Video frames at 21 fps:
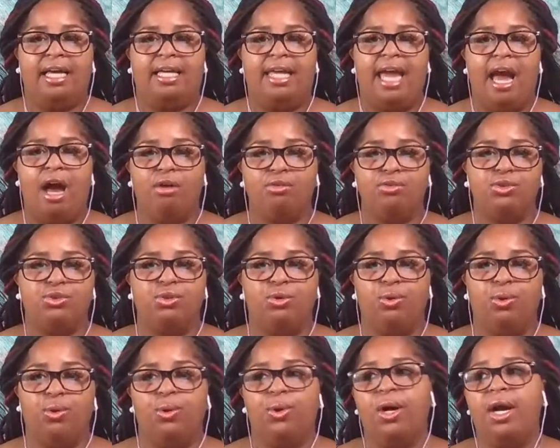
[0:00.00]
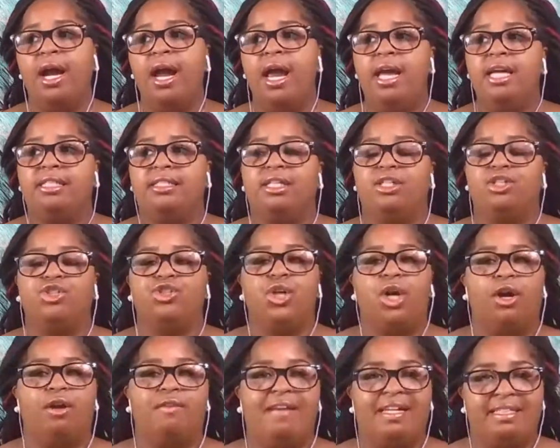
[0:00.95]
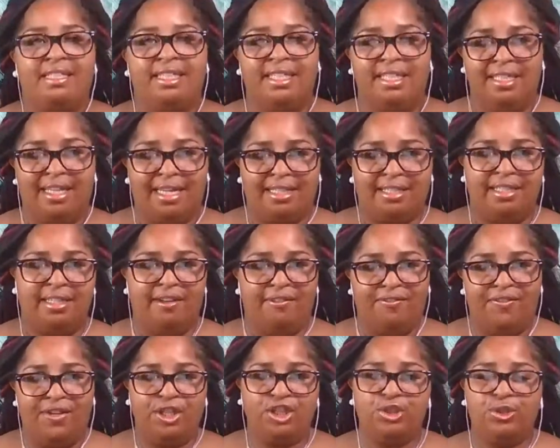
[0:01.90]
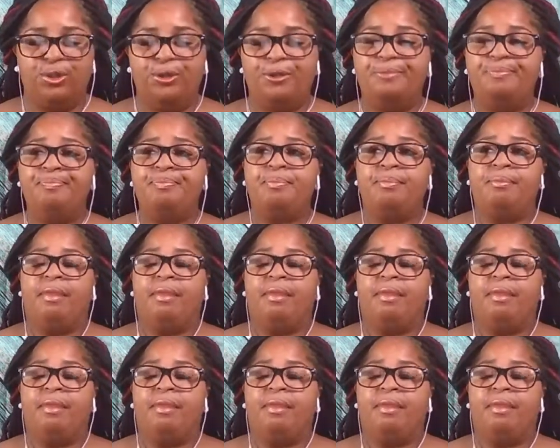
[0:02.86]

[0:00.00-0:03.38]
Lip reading: council or to serve as an elected official.